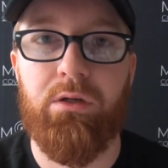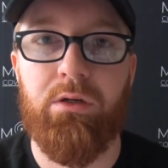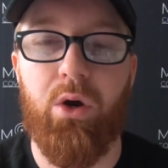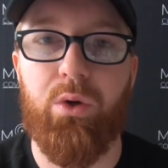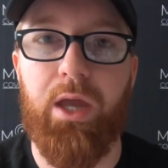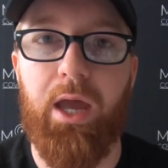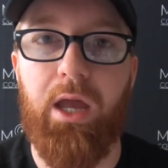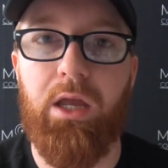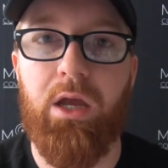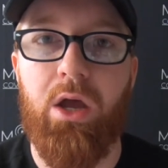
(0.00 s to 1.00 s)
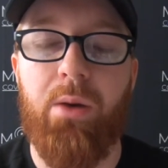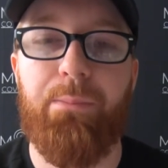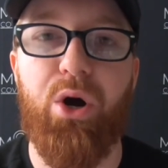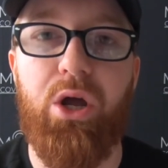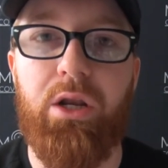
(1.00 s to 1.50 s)
Okay?
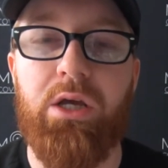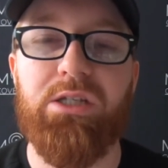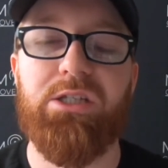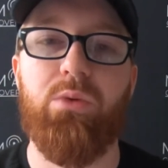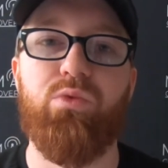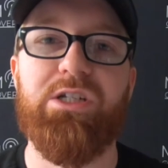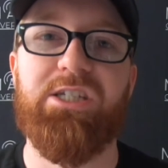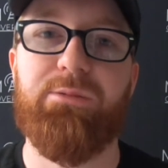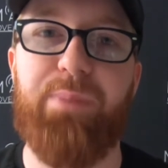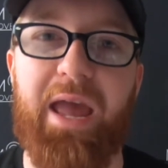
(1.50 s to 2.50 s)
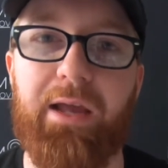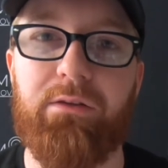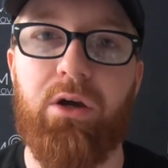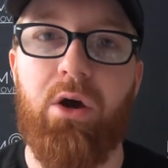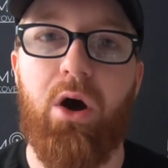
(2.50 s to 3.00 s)
Put some
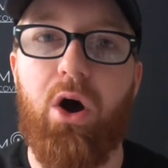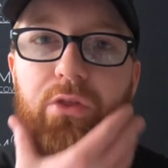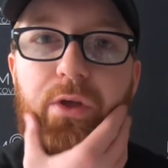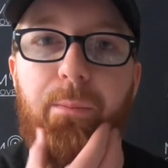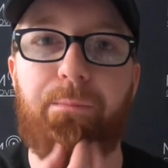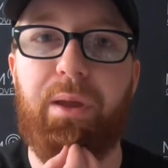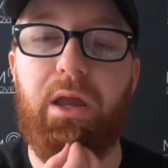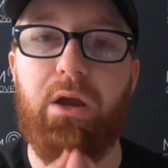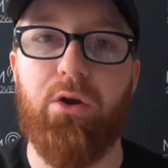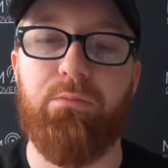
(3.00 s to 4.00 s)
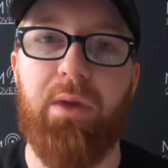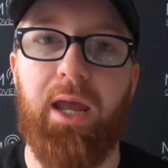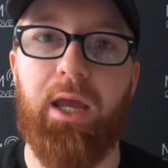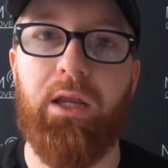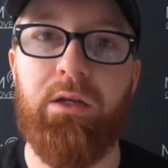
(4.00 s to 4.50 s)
respect on the beard,
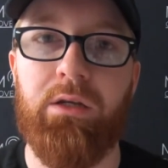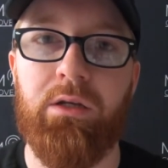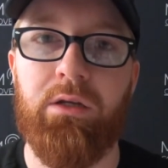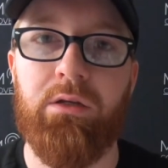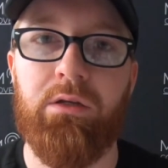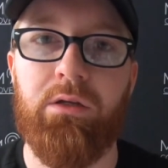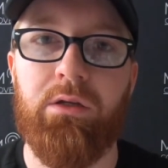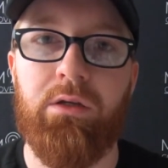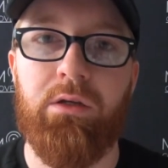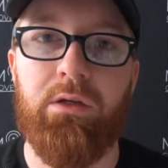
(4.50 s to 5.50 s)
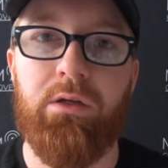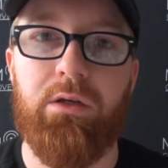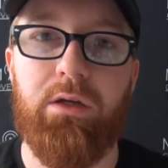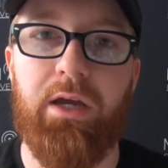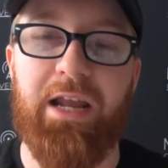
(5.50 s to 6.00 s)
man.
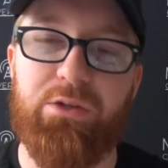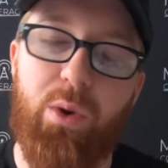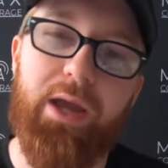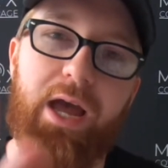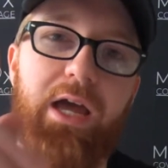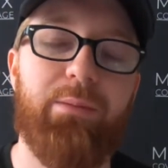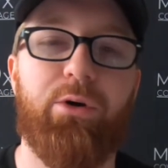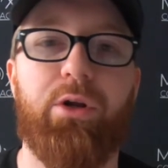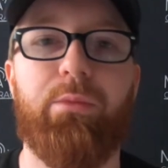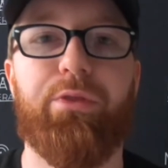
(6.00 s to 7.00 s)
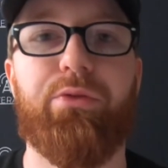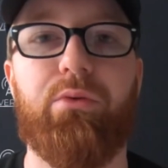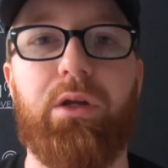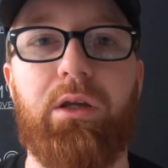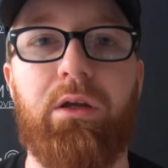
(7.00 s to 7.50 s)
And that's why I got him on number
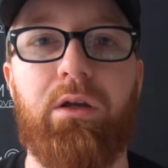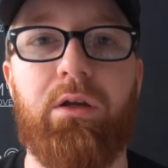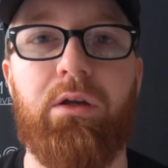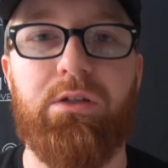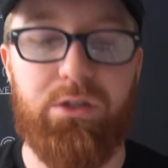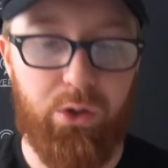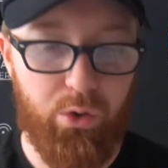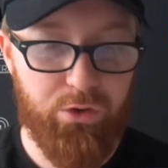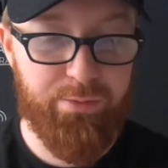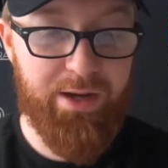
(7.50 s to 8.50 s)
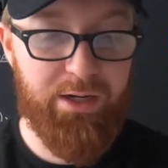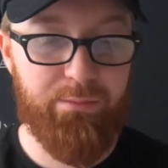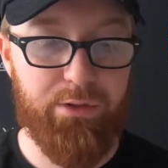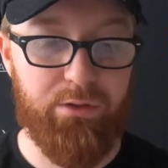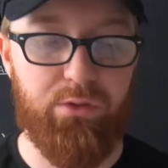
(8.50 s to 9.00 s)
3. So who's
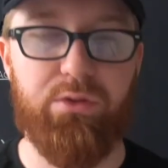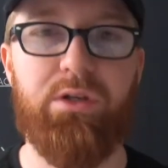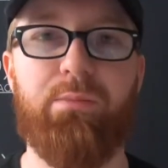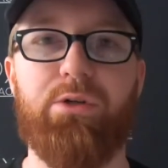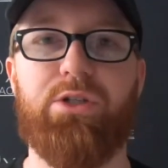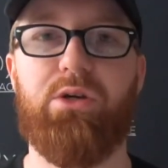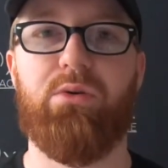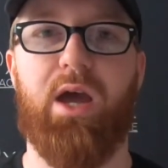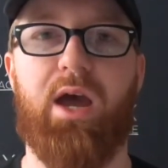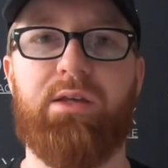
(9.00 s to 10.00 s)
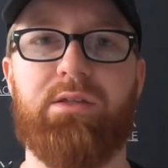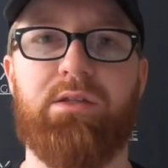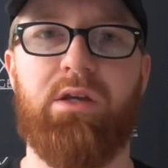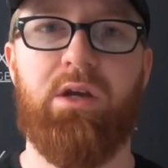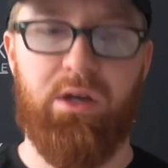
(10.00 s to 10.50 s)
number 2, guys?
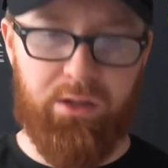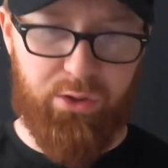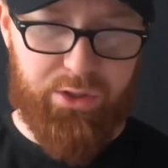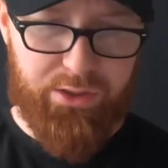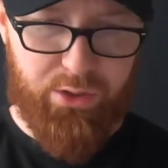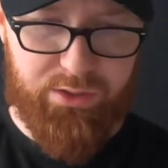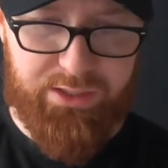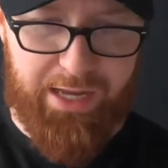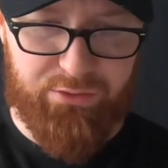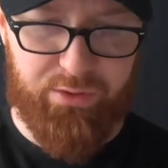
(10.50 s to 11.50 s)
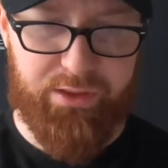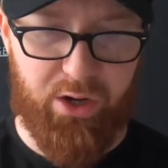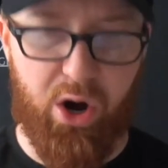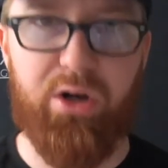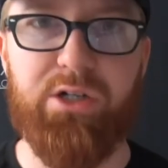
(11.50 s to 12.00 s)
Look at those stats right there.
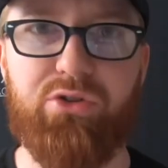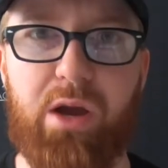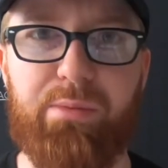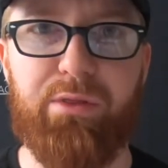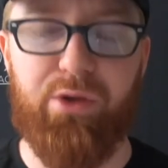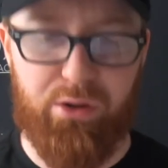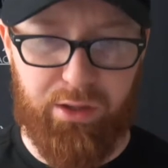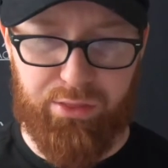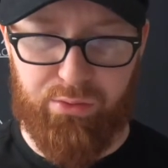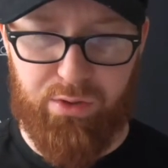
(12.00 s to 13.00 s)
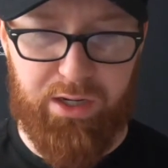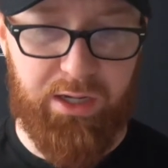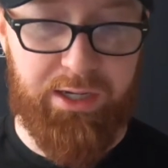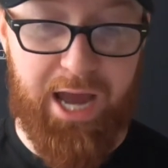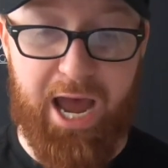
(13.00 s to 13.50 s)
Harden's dropping
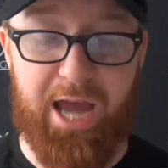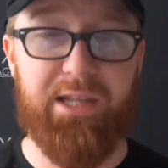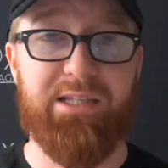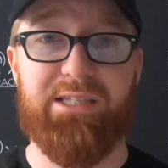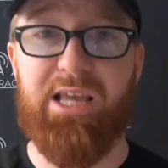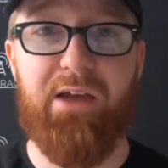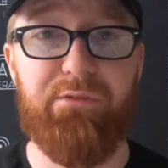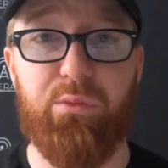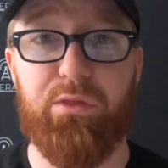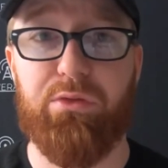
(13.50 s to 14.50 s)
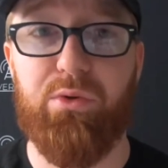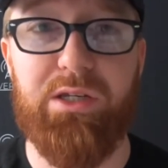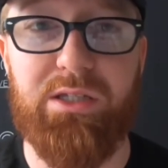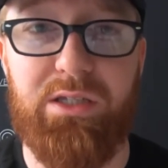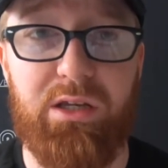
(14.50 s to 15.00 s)
33, 9, and 7 with 3
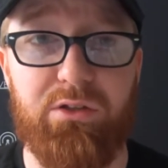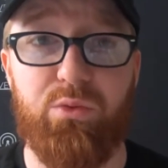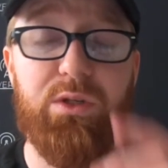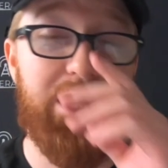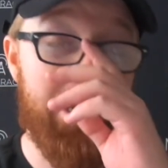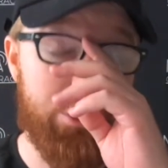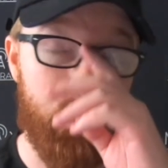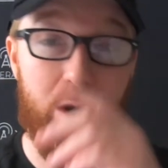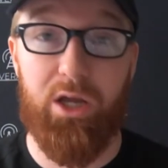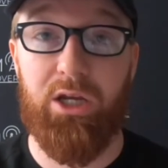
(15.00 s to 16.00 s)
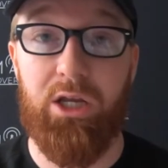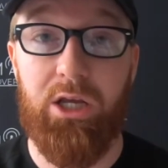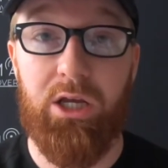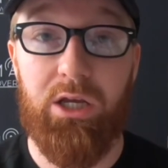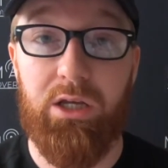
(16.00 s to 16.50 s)
steals. Well, guess what?
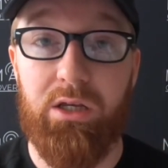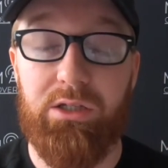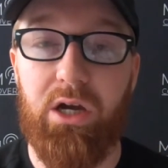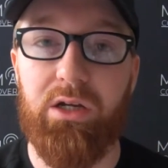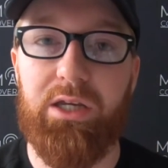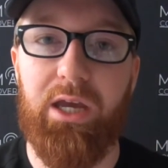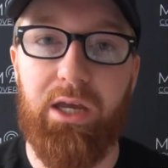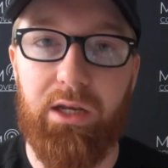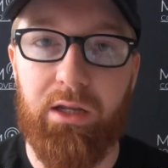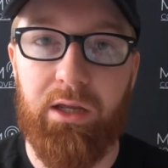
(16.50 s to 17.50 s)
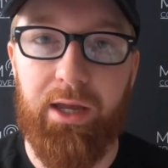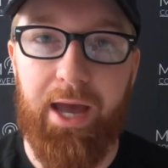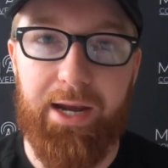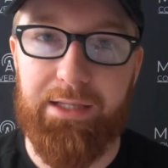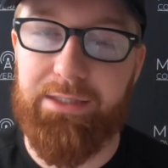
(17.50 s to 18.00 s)
Young kid
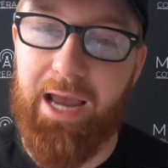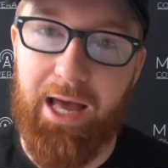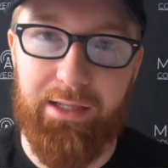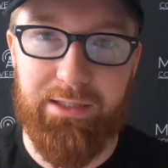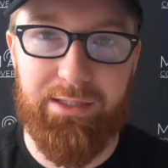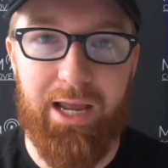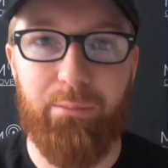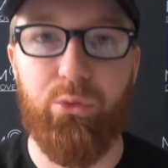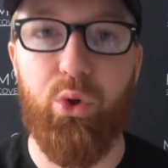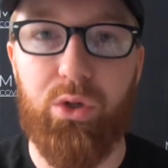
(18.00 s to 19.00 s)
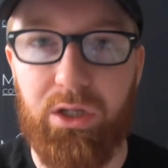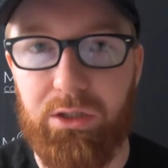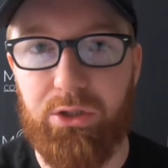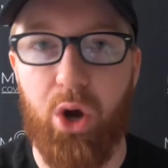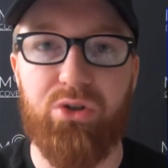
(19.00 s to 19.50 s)
out of Dallas named Luca
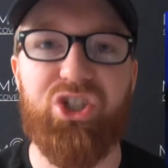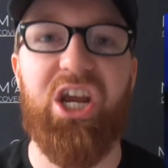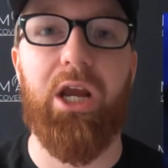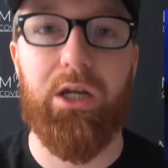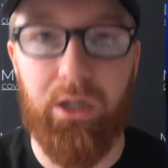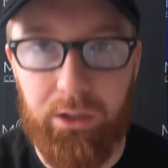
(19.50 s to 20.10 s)
Doncic